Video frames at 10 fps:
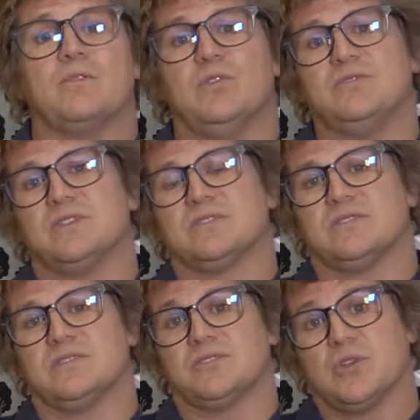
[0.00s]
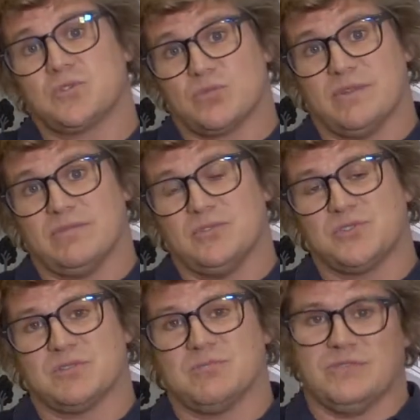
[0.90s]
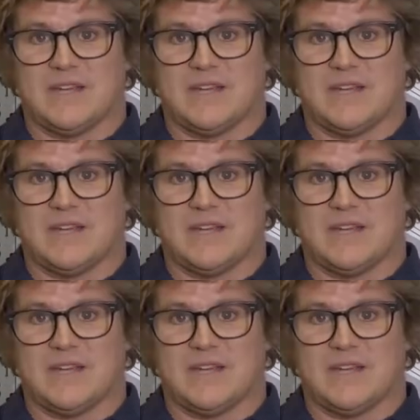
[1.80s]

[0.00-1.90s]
We've moved into the social revolution.